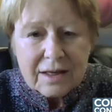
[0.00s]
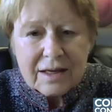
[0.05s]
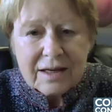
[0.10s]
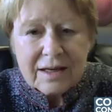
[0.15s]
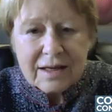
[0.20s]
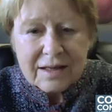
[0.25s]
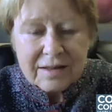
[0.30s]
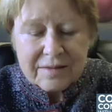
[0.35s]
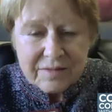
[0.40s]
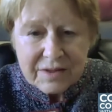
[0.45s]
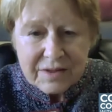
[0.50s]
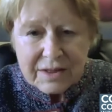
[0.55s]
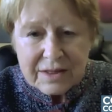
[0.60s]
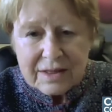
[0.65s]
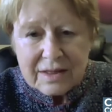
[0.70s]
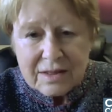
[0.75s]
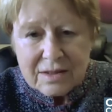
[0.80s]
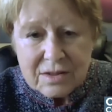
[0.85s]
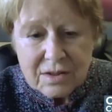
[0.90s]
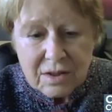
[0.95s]

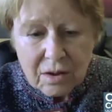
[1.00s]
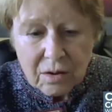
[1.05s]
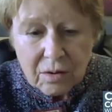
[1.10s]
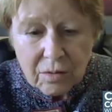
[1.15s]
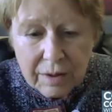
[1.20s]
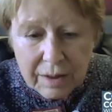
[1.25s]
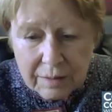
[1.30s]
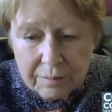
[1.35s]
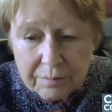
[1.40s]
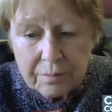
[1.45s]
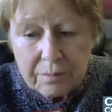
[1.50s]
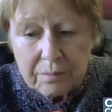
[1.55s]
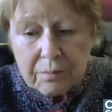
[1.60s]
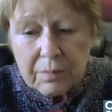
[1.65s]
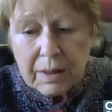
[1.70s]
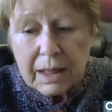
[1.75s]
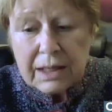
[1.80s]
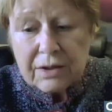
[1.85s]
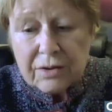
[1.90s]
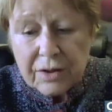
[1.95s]
And
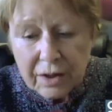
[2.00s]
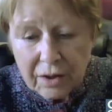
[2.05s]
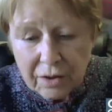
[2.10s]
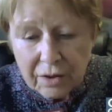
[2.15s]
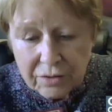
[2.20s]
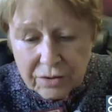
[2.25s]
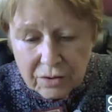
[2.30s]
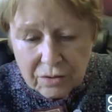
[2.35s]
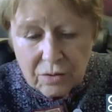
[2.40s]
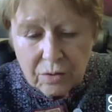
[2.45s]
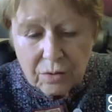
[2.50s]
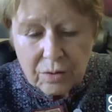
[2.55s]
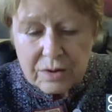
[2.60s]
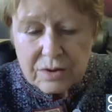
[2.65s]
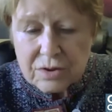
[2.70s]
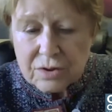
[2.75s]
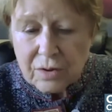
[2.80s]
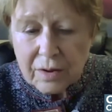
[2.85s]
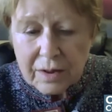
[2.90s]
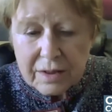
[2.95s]
mental health, of
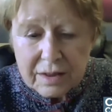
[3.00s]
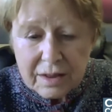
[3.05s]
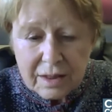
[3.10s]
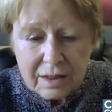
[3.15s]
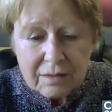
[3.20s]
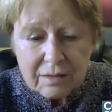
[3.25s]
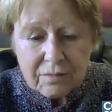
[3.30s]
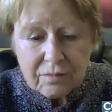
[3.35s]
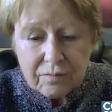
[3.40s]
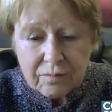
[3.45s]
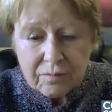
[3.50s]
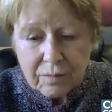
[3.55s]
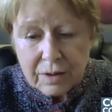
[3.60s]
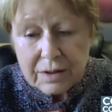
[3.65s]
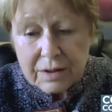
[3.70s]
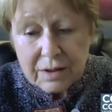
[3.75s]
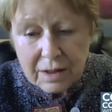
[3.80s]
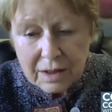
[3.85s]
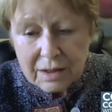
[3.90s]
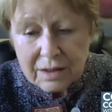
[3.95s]
course. So I think
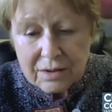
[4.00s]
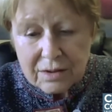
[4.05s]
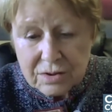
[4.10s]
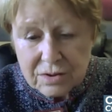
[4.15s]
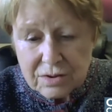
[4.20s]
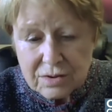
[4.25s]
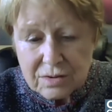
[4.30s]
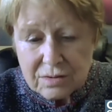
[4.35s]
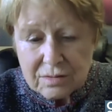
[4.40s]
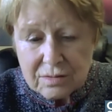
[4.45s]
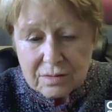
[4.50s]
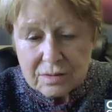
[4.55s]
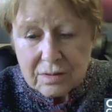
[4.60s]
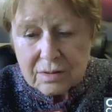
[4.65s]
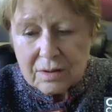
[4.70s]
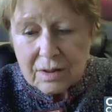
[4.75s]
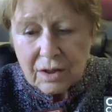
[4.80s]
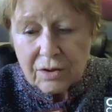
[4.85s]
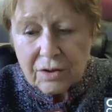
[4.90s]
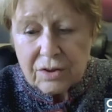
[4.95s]
one thing is
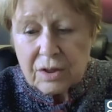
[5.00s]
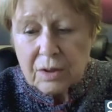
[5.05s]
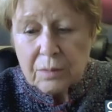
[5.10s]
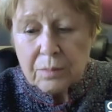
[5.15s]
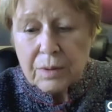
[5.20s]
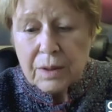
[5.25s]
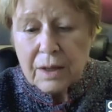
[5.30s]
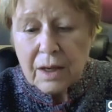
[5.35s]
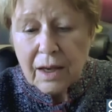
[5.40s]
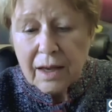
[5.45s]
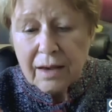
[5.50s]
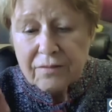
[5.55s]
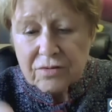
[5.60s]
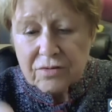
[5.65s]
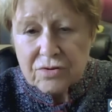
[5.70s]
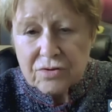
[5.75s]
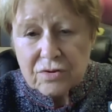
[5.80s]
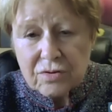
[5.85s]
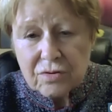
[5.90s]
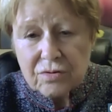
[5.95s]
healthy
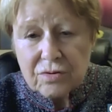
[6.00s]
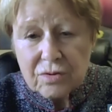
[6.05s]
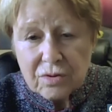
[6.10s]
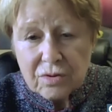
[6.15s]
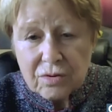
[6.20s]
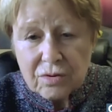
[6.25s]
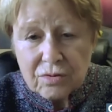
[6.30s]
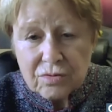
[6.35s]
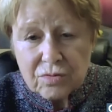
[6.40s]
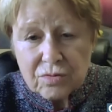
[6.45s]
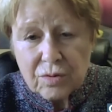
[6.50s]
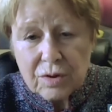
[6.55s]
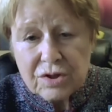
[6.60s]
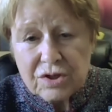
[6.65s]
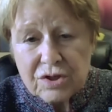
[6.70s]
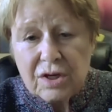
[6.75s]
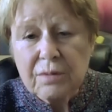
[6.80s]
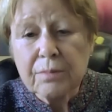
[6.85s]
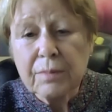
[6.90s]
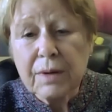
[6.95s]
behaviors,
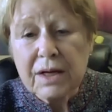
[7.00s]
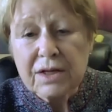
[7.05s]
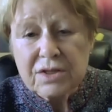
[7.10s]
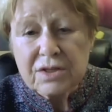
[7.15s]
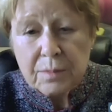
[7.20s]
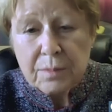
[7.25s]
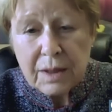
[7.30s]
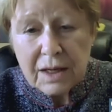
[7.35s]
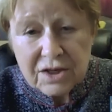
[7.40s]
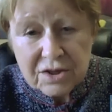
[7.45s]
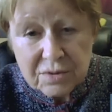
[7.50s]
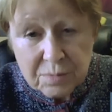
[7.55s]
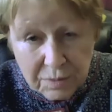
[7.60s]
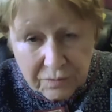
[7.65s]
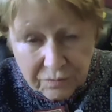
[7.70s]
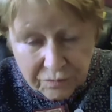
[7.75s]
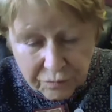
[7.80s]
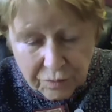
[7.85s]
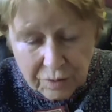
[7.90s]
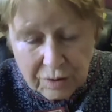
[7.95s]
nutrition, meds
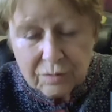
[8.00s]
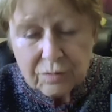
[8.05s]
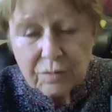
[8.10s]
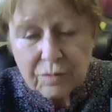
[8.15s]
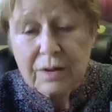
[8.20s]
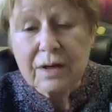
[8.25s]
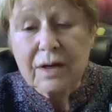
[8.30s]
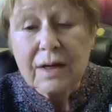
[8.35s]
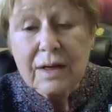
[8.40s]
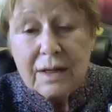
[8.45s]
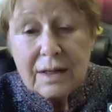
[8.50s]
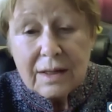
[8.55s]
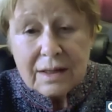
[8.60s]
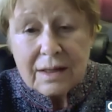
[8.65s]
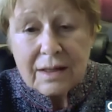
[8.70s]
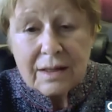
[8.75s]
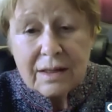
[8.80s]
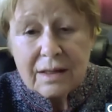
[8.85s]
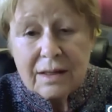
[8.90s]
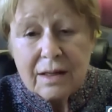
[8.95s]
management, frequent,
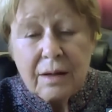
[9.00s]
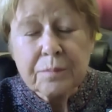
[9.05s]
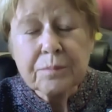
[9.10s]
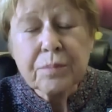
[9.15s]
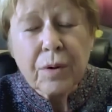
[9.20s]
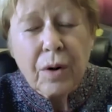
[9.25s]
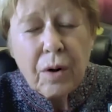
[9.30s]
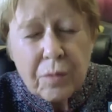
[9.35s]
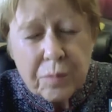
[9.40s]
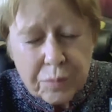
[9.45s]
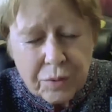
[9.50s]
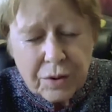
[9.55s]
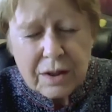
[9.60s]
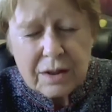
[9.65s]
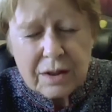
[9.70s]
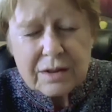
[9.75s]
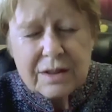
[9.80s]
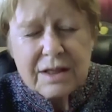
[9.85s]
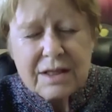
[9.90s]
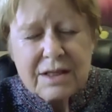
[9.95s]

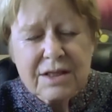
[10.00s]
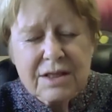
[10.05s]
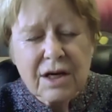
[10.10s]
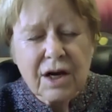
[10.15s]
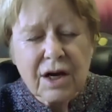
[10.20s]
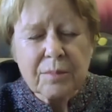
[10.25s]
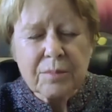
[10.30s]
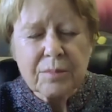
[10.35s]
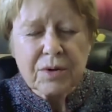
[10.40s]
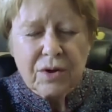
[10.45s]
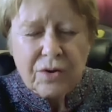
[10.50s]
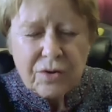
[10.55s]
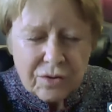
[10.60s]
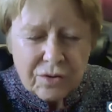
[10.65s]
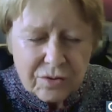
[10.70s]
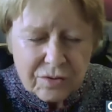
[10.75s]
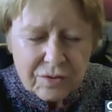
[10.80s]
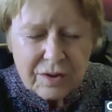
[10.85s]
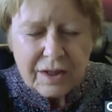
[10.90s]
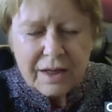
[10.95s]
appropriately timed
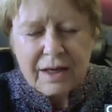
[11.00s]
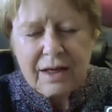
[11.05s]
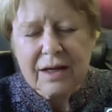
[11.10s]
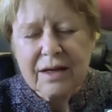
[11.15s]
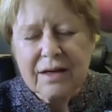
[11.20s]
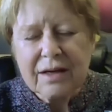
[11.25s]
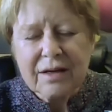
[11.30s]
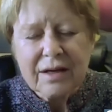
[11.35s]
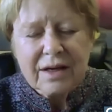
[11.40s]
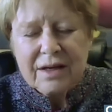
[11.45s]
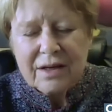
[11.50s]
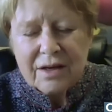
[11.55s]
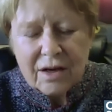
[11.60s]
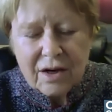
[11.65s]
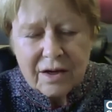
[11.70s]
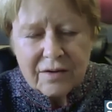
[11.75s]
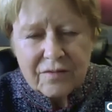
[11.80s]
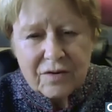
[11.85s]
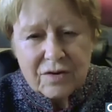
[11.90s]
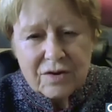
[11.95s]
early
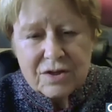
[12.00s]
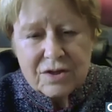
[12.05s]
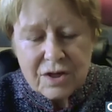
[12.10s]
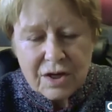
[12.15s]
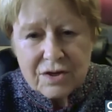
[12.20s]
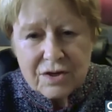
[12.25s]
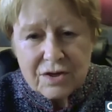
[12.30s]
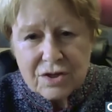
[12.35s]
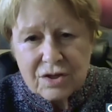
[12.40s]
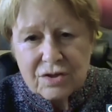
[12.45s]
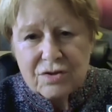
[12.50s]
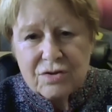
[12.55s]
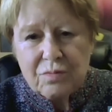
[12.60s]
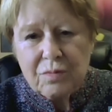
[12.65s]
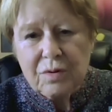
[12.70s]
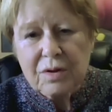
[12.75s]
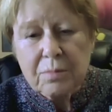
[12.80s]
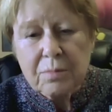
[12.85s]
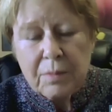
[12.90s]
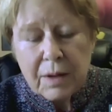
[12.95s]
conversations
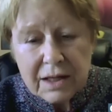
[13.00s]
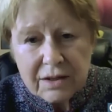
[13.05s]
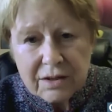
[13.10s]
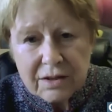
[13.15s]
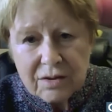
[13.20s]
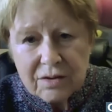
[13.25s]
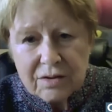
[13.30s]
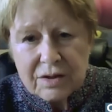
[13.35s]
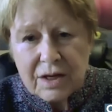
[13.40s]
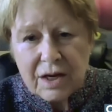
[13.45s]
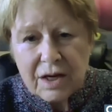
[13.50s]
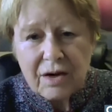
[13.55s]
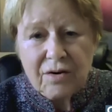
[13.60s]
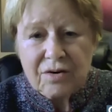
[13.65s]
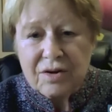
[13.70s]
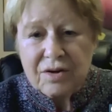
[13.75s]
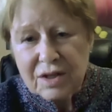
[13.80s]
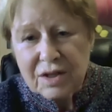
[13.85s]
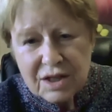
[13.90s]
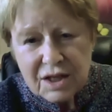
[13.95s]
with medical
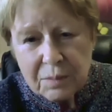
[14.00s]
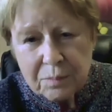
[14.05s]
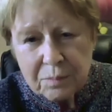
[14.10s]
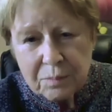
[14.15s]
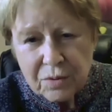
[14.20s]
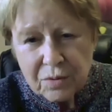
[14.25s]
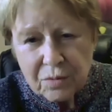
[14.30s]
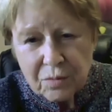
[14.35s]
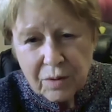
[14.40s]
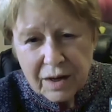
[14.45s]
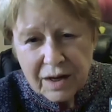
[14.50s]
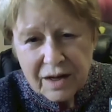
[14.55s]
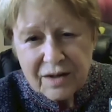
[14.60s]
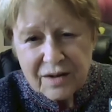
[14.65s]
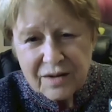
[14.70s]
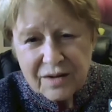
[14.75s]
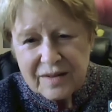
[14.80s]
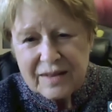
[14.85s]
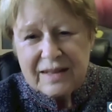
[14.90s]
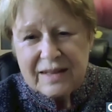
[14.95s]
care to keep you
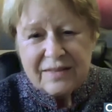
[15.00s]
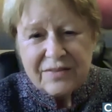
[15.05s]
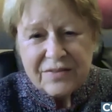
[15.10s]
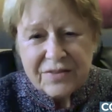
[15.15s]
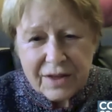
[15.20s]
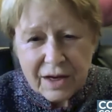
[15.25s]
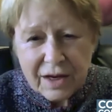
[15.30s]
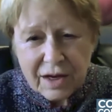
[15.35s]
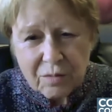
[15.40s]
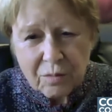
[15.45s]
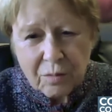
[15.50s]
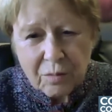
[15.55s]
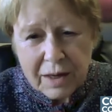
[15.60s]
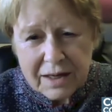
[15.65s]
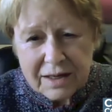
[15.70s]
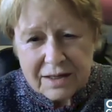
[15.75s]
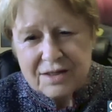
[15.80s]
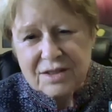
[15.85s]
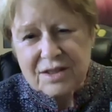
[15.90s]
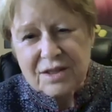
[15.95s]
well, not
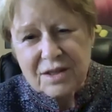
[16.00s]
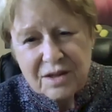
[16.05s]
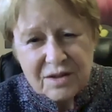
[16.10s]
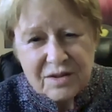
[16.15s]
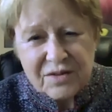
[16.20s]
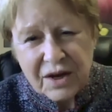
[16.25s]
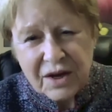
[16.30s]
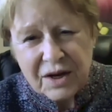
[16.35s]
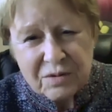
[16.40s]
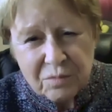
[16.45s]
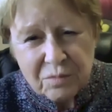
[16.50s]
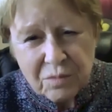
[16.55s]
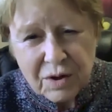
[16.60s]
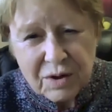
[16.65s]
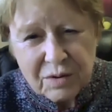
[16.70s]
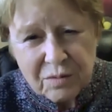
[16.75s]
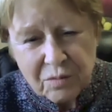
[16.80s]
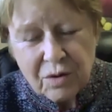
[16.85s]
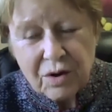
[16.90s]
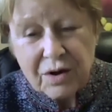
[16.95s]
wait till
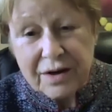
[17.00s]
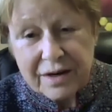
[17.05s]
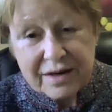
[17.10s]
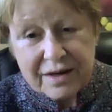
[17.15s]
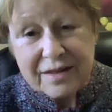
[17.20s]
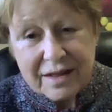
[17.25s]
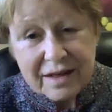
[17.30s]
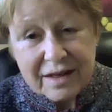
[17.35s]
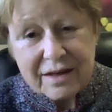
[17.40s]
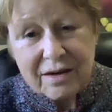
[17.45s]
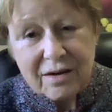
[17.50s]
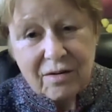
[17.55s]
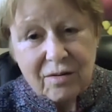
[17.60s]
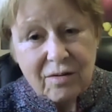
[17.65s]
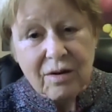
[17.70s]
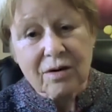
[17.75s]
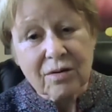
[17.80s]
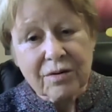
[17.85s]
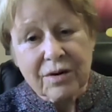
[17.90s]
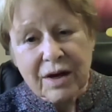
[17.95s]
911 and then
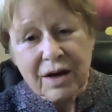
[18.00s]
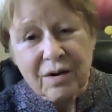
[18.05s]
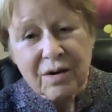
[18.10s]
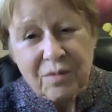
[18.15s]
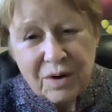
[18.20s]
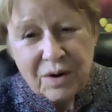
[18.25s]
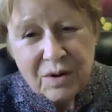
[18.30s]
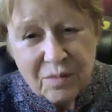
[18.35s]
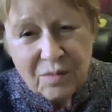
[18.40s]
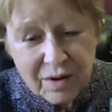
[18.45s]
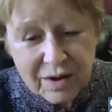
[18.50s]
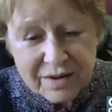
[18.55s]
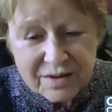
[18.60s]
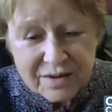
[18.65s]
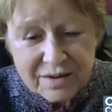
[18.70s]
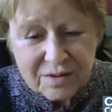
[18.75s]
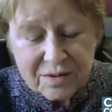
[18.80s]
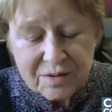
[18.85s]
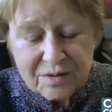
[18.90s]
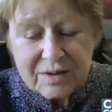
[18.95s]
go, oh, now what do I
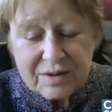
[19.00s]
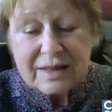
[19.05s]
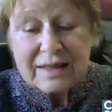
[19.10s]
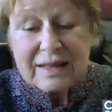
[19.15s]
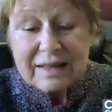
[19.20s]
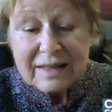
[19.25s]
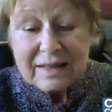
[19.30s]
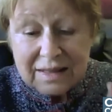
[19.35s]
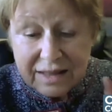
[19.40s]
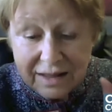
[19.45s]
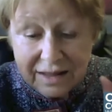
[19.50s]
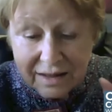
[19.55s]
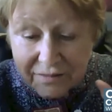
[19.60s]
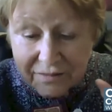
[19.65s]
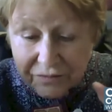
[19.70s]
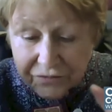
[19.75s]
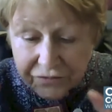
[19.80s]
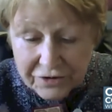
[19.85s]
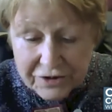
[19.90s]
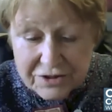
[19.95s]
do?
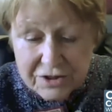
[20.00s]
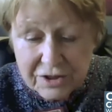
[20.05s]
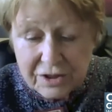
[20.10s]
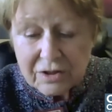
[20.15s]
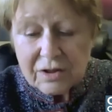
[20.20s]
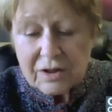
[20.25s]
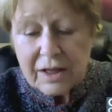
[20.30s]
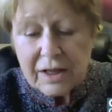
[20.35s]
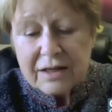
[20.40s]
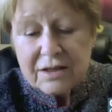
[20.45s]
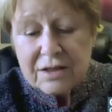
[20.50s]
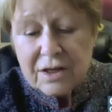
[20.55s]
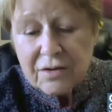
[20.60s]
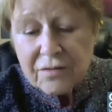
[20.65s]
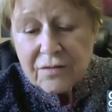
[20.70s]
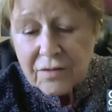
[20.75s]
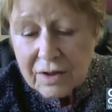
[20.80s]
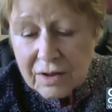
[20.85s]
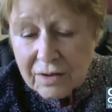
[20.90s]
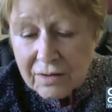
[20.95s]
Physical
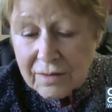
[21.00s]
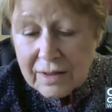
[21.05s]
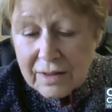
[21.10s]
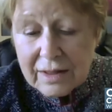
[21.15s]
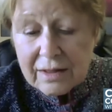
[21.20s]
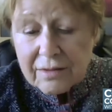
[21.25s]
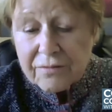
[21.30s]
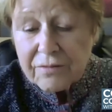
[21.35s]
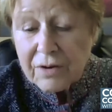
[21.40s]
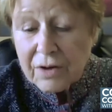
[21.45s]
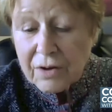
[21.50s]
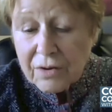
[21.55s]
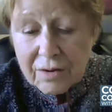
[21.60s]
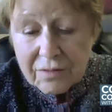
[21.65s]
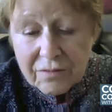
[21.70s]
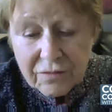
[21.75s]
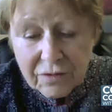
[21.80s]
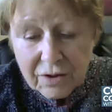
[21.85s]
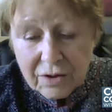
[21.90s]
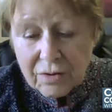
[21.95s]
activity,
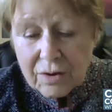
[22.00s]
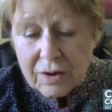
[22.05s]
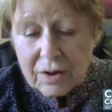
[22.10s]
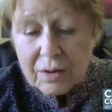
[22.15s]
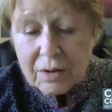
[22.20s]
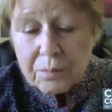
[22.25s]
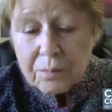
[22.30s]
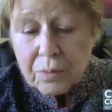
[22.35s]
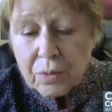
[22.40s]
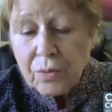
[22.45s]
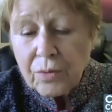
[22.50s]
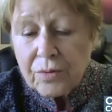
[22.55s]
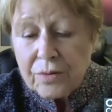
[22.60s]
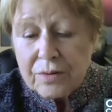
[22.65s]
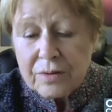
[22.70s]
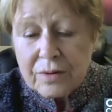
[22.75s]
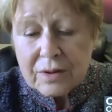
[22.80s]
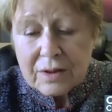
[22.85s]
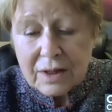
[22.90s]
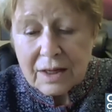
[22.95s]
very, very
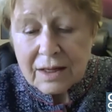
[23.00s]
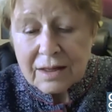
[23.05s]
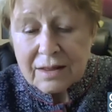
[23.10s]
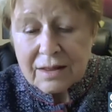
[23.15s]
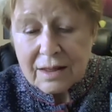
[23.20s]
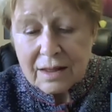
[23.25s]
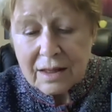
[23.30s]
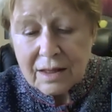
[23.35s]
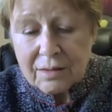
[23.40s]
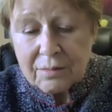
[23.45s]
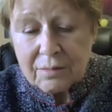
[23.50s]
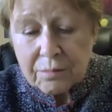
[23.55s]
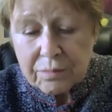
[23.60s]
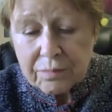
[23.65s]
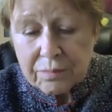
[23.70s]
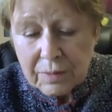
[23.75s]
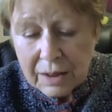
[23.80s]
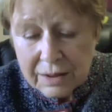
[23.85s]
important. And then